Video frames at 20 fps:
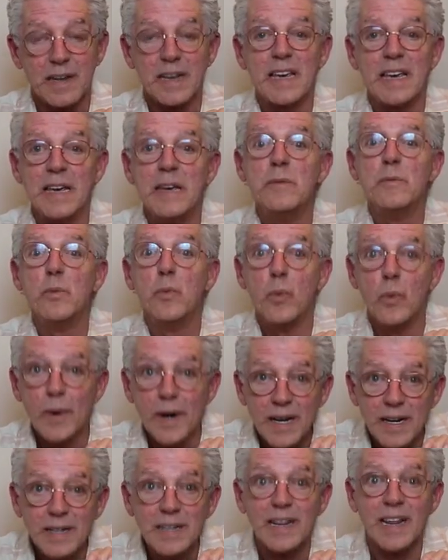he
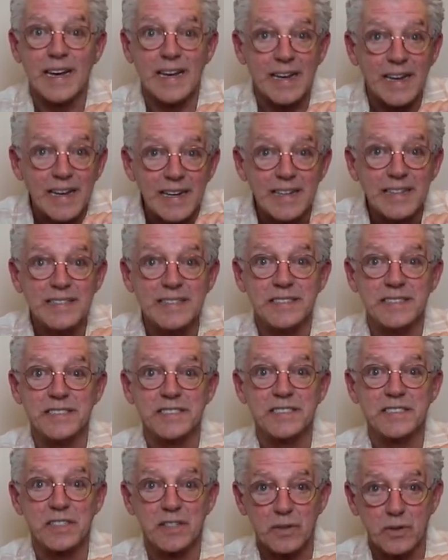really
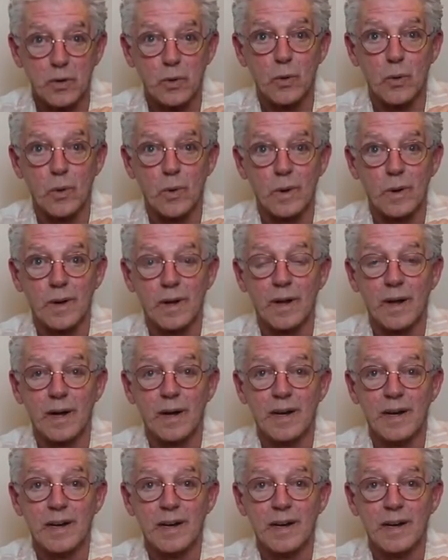is cool